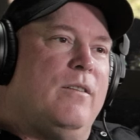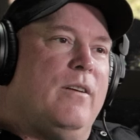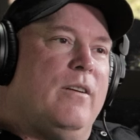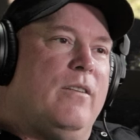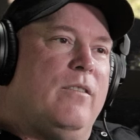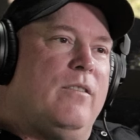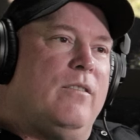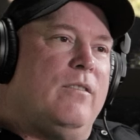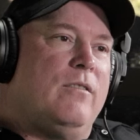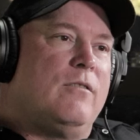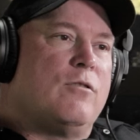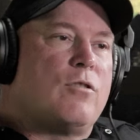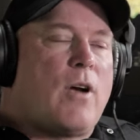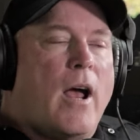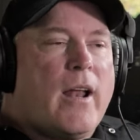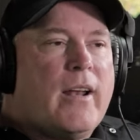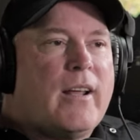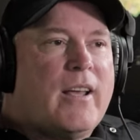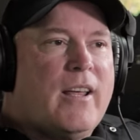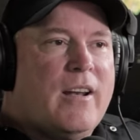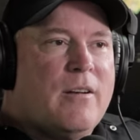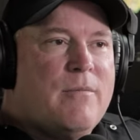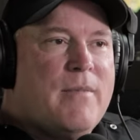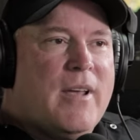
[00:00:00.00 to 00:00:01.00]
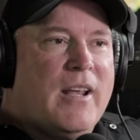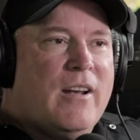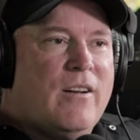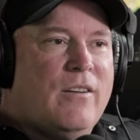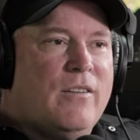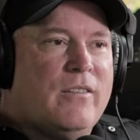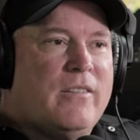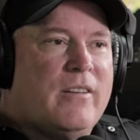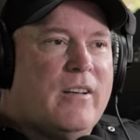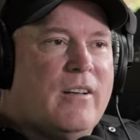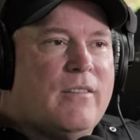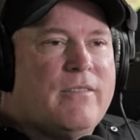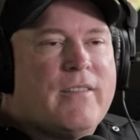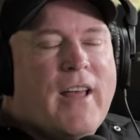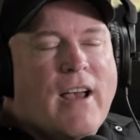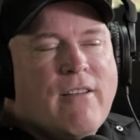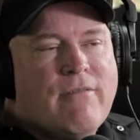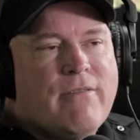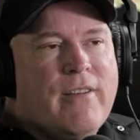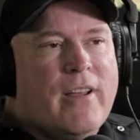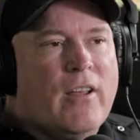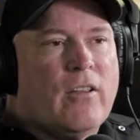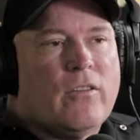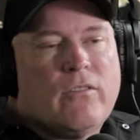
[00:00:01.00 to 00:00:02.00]
is try to get a main hotel. If that
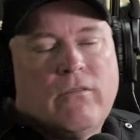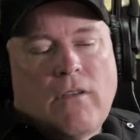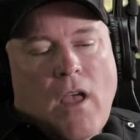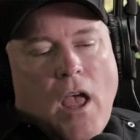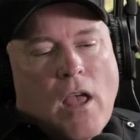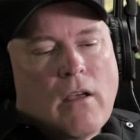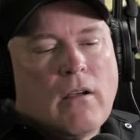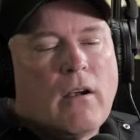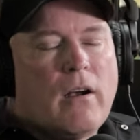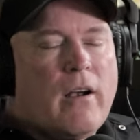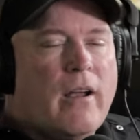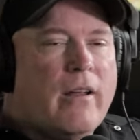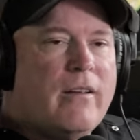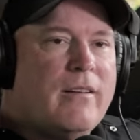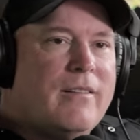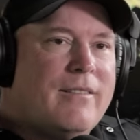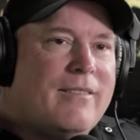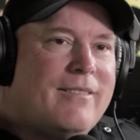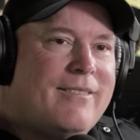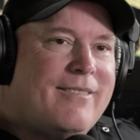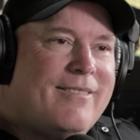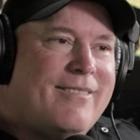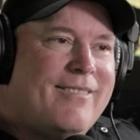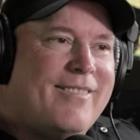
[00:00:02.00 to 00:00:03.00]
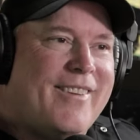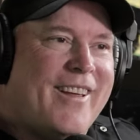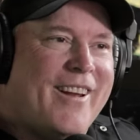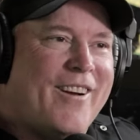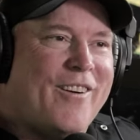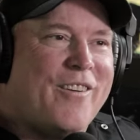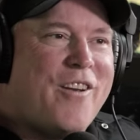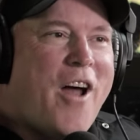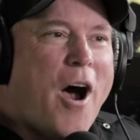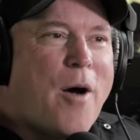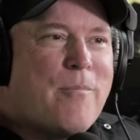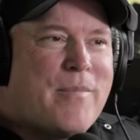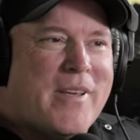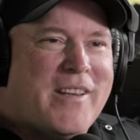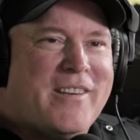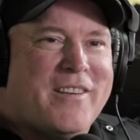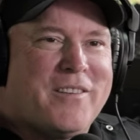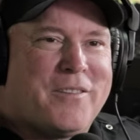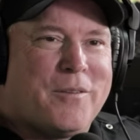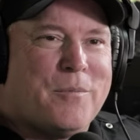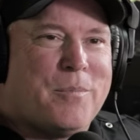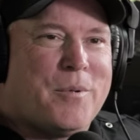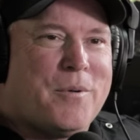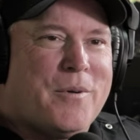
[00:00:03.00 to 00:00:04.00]
fails, all right, you know, not be
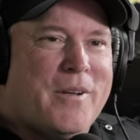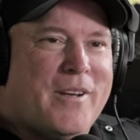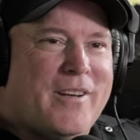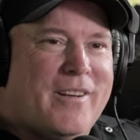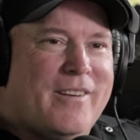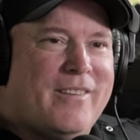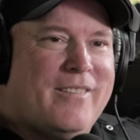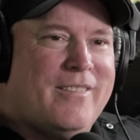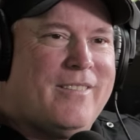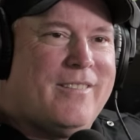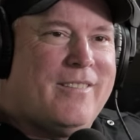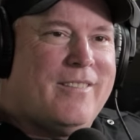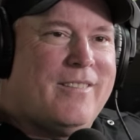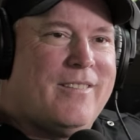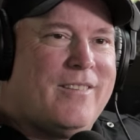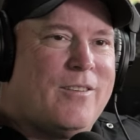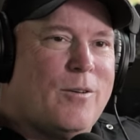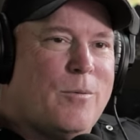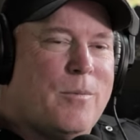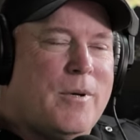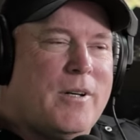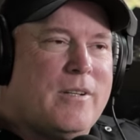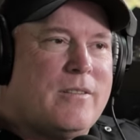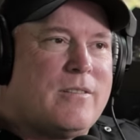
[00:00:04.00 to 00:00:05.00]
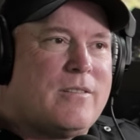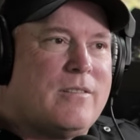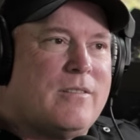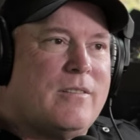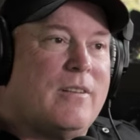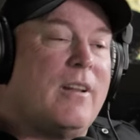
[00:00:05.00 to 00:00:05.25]
disappointed so much.